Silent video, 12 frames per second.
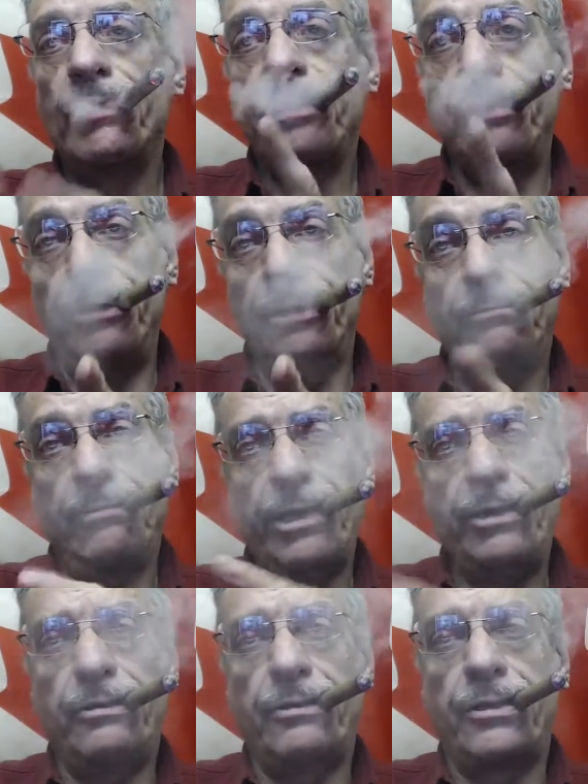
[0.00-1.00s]
to your
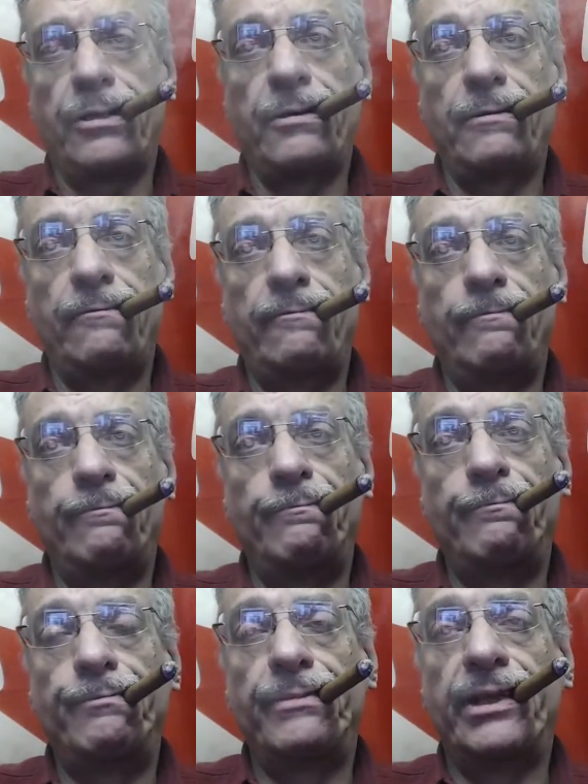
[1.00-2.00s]
questions.
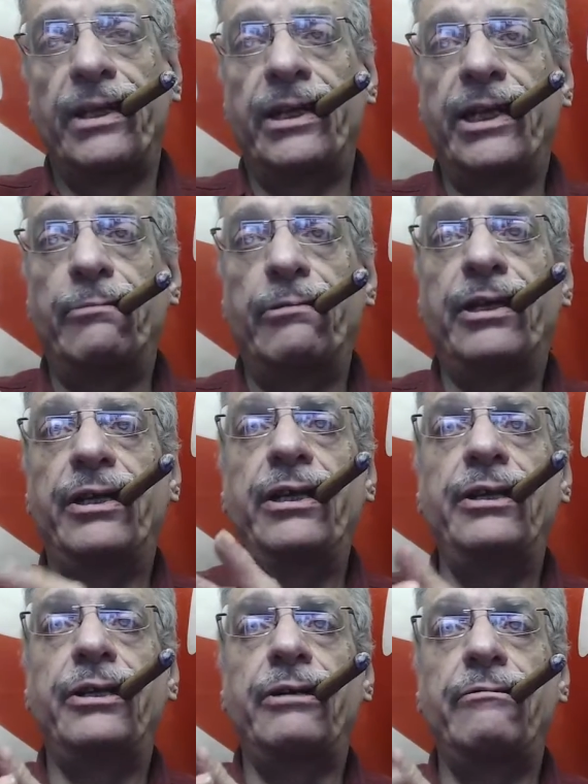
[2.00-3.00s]
Until we see each
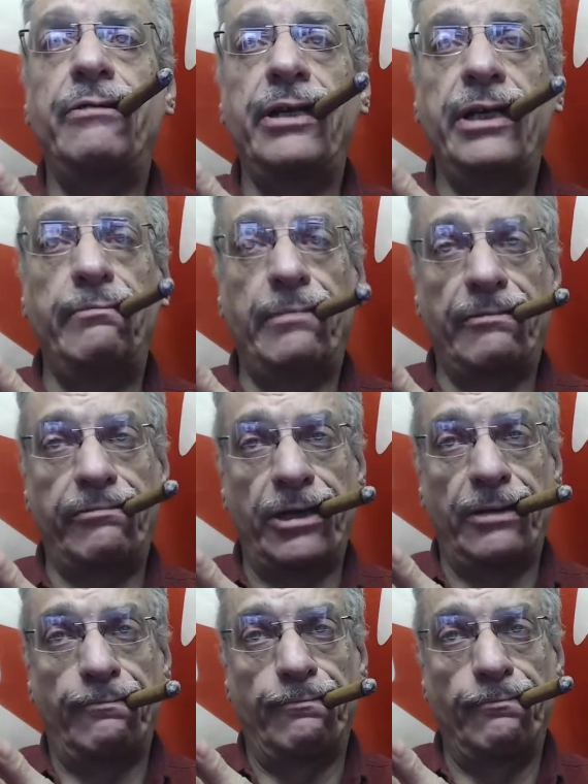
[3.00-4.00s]
other again, my friend,
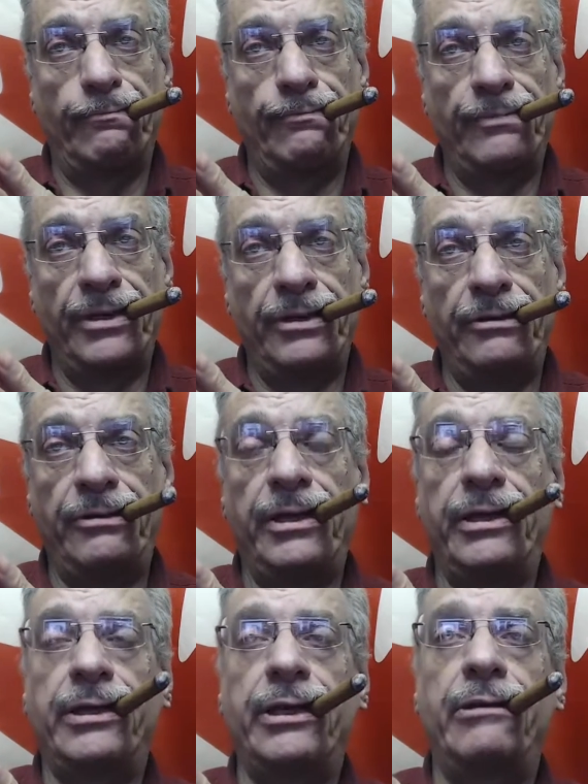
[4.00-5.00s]
you take
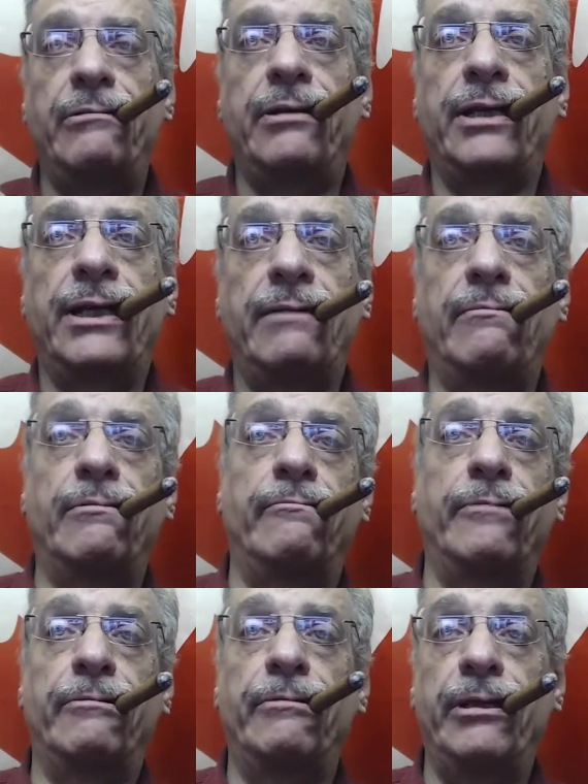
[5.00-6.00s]
care and have a
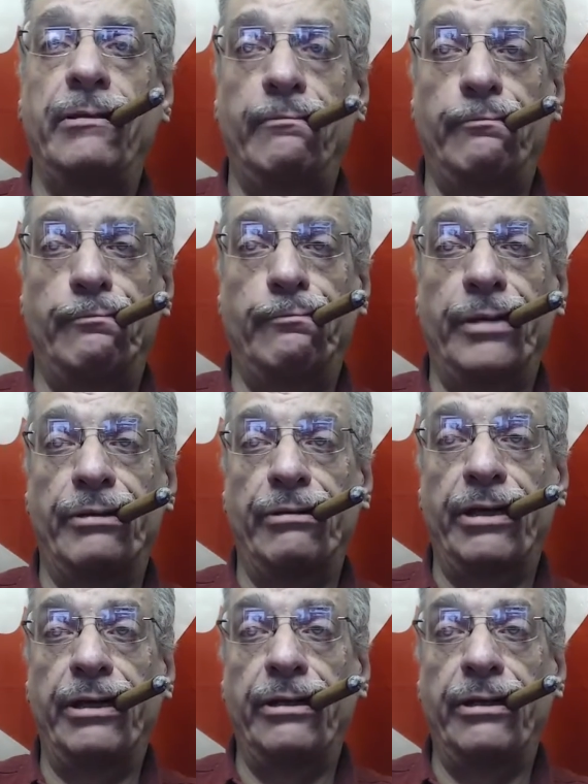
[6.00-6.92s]
very very.